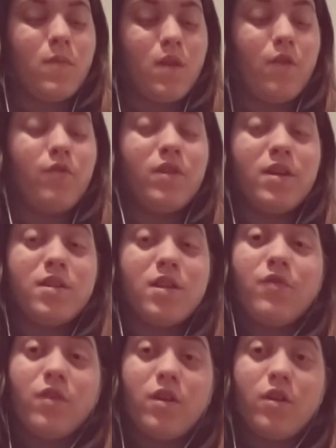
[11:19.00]
Every day is
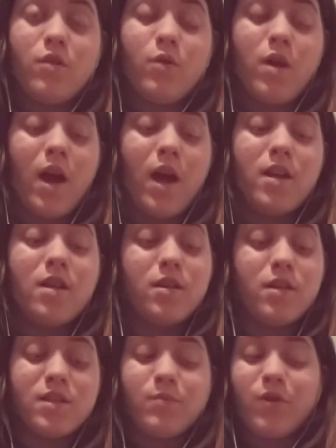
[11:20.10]
different, and you know what? I
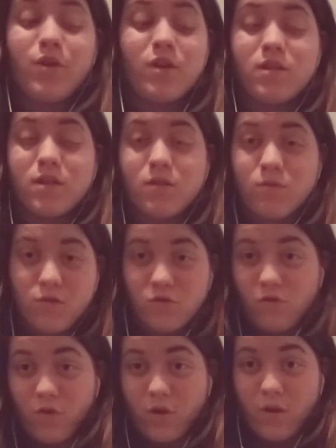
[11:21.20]
didn't experience this when I was
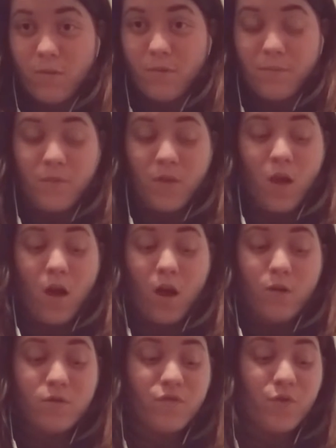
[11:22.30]
growing up.
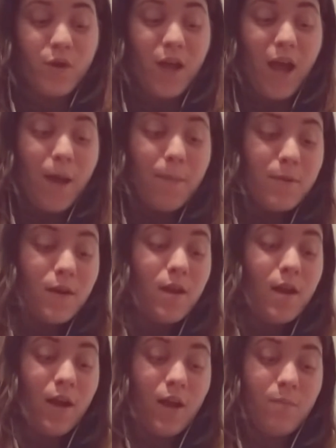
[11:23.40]
I was very
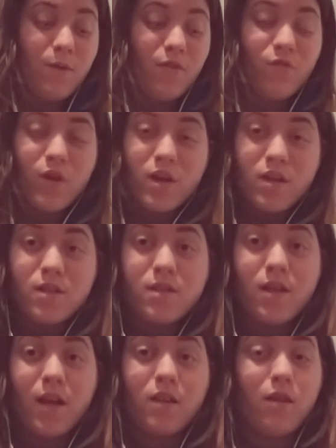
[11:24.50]
happy. I had my
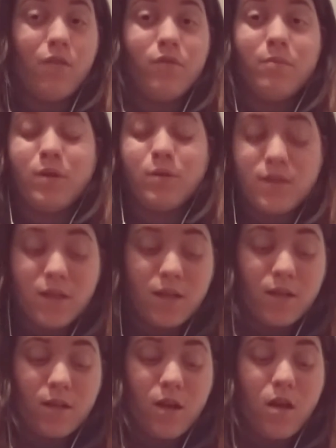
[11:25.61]
friends. I loved
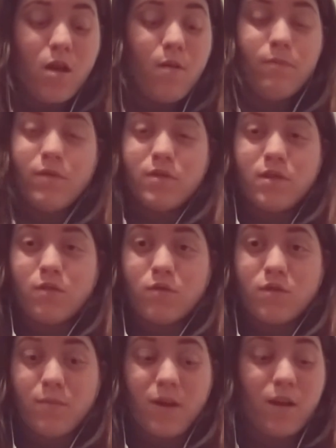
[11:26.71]
music. Music
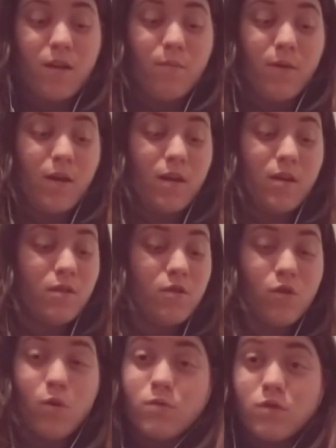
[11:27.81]
was my
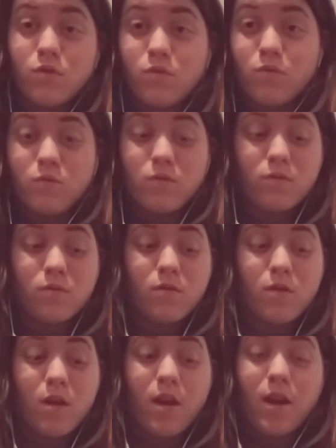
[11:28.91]
go-to,
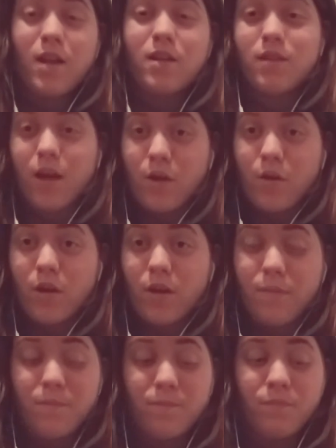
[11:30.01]
and I had a diary,
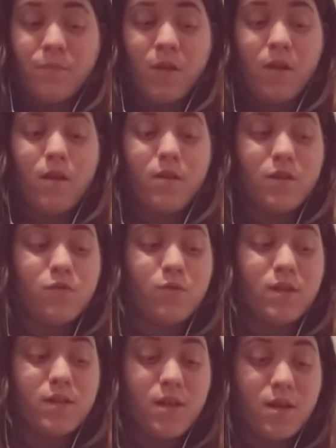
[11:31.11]
and that's what
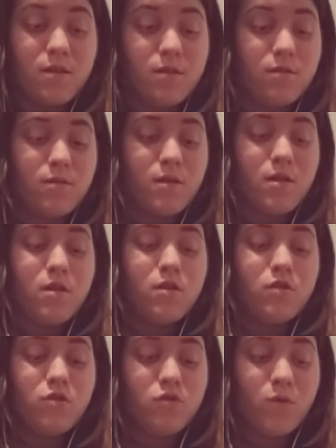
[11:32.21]
I did.
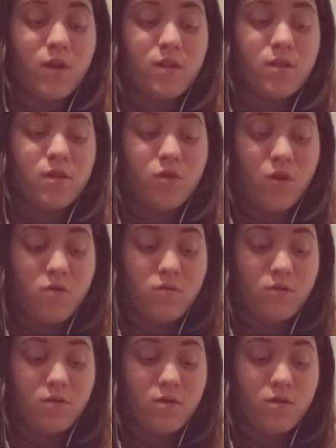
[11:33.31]
So as an adult,